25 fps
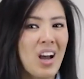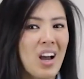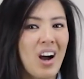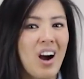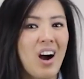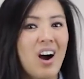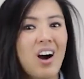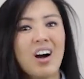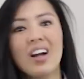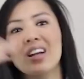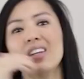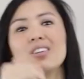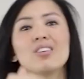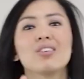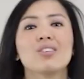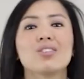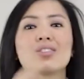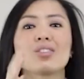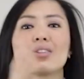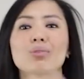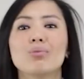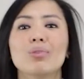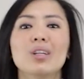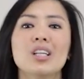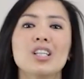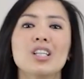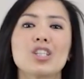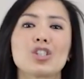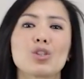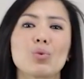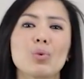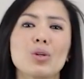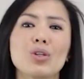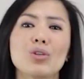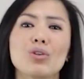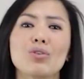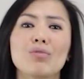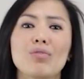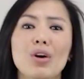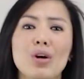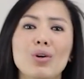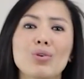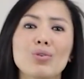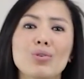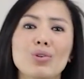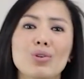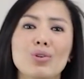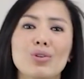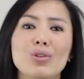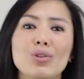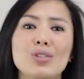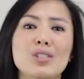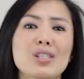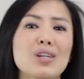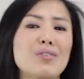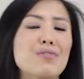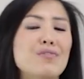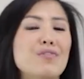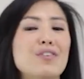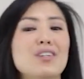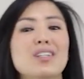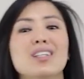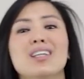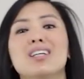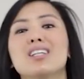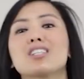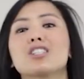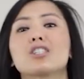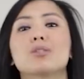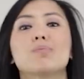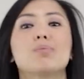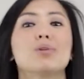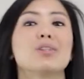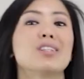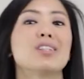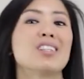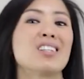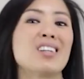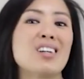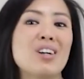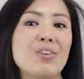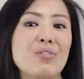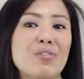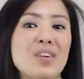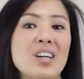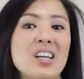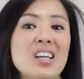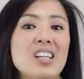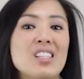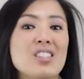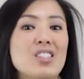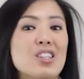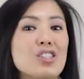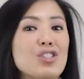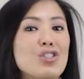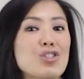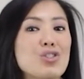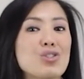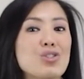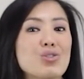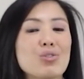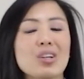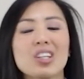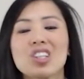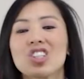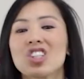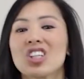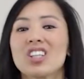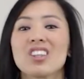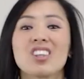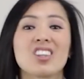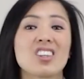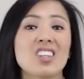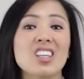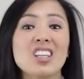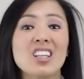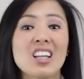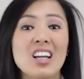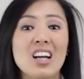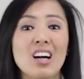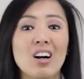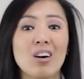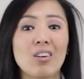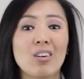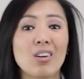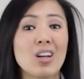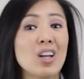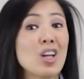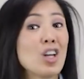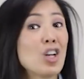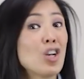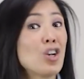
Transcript: High notes are reached when your vocal cords are flexible enough to stretch and thin out,